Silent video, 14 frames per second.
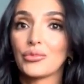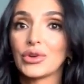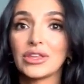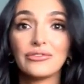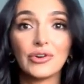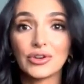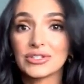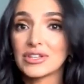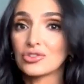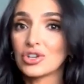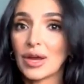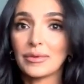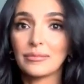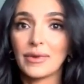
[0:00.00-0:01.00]
really focused on
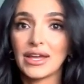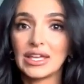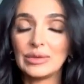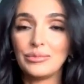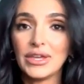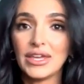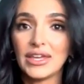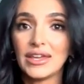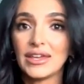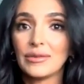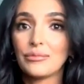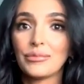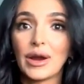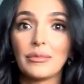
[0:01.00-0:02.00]
dropping my
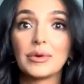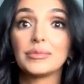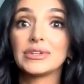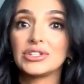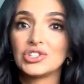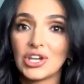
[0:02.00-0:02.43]
EP probably